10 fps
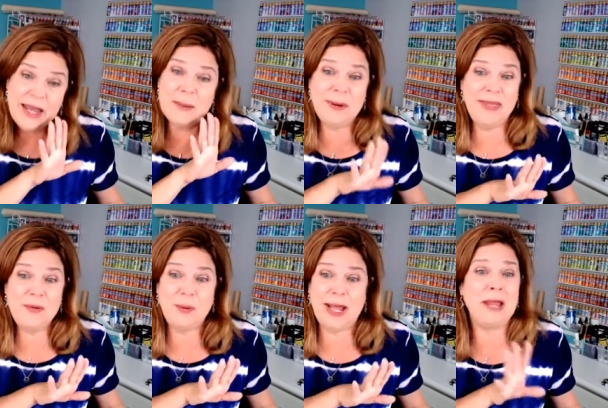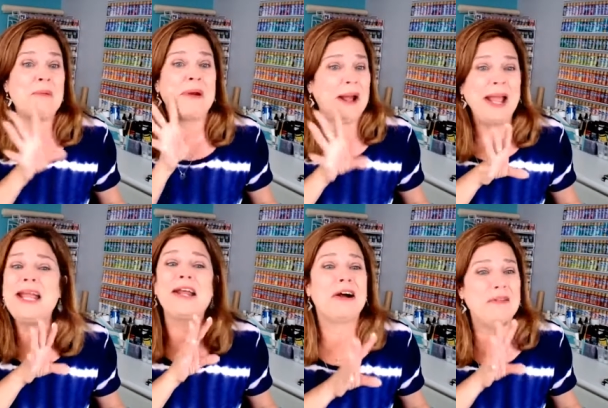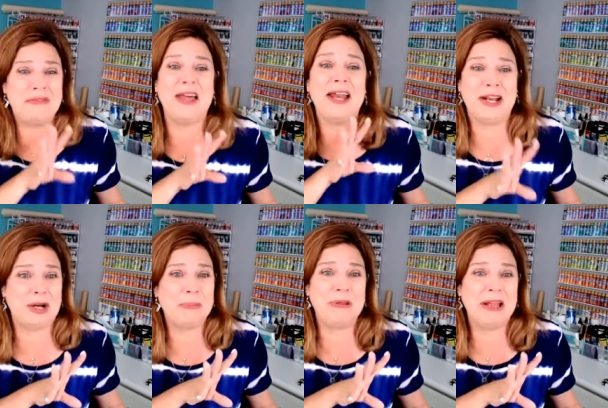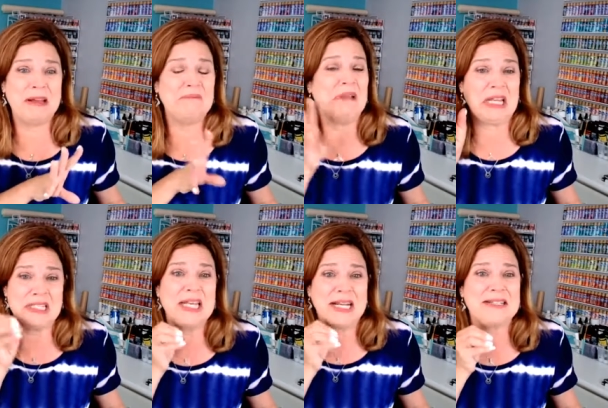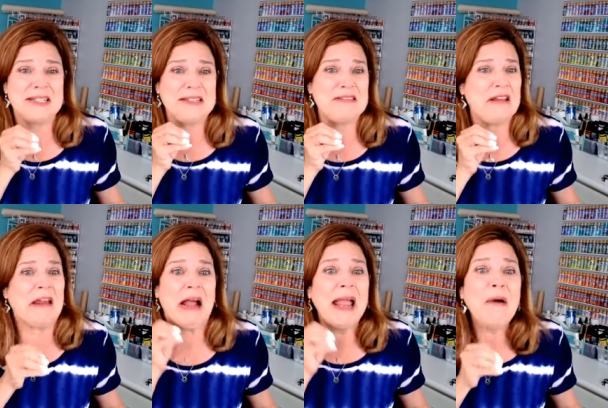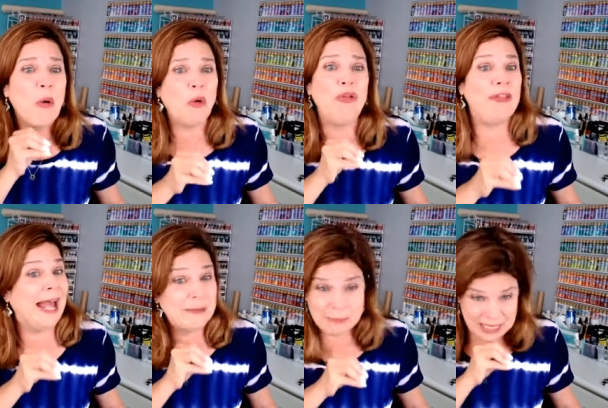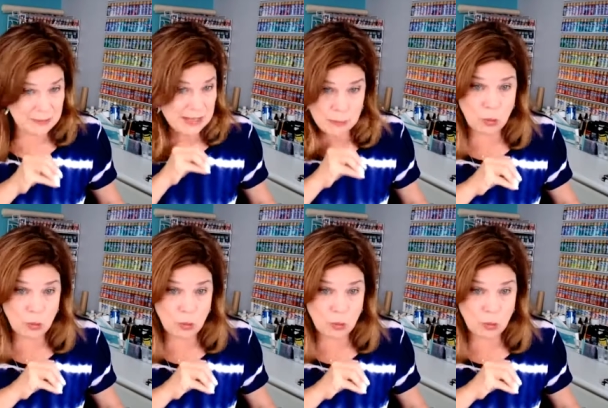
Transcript: And by the way, when I get off that airplane in Texas and I hold that baby